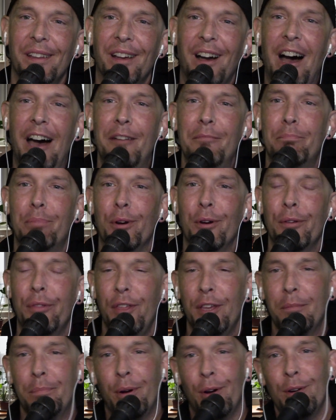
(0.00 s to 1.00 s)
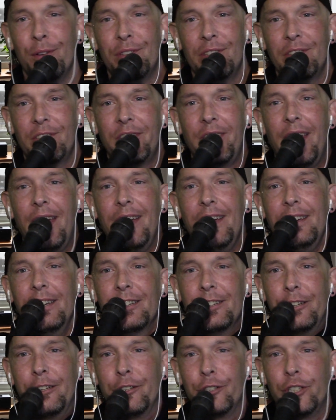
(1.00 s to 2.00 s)
On Birthing Person's
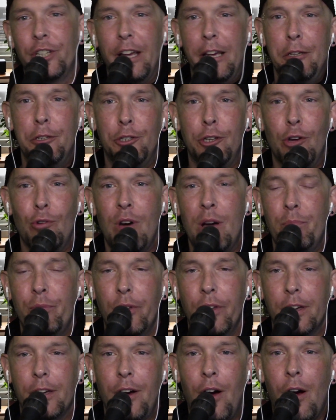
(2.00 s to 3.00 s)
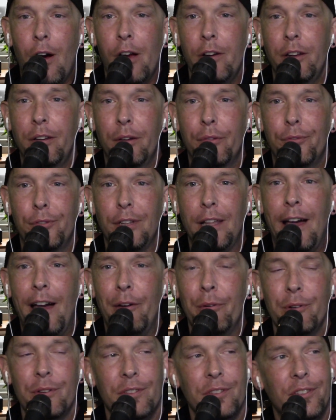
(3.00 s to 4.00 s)
Day, should I show up with a card and the
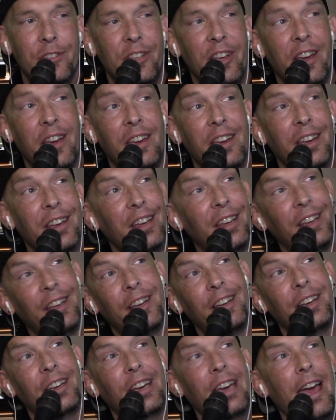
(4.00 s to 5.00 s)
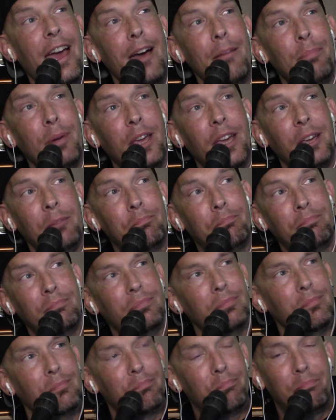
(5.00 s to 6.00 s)
flowers and say, "Happy
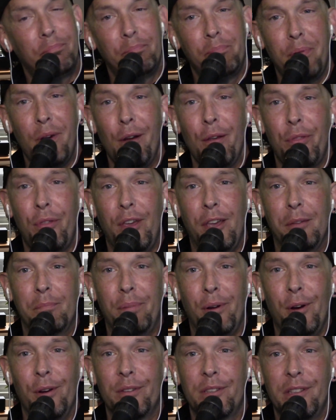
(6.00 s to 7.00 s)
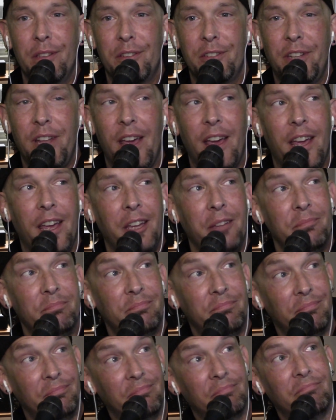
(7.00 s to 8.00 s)
Birthing Person's
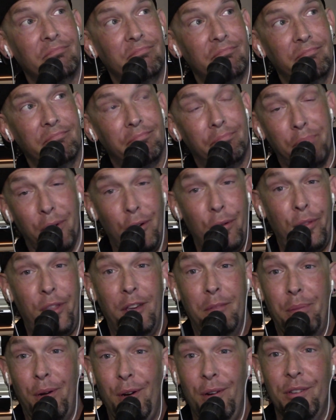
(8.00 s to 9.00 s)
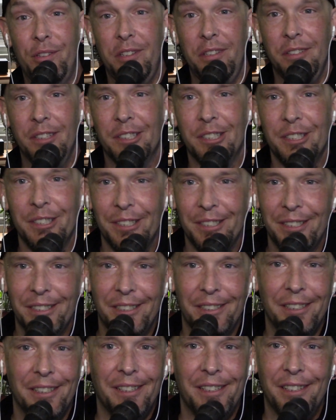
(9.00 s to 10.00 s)
Day, birthing person"?
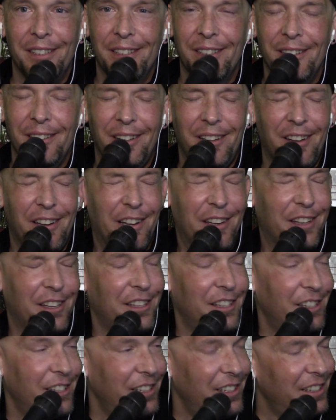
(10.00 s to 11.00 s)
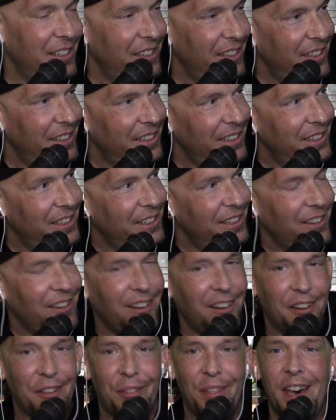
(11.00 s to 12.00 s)
Ah, oh,
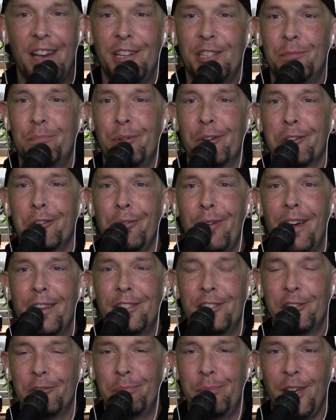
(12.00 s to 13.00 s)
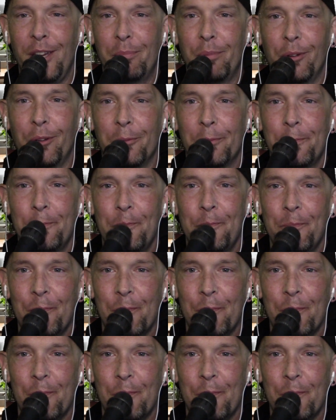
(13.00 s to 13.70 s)
ah, oh, that is progressive, people.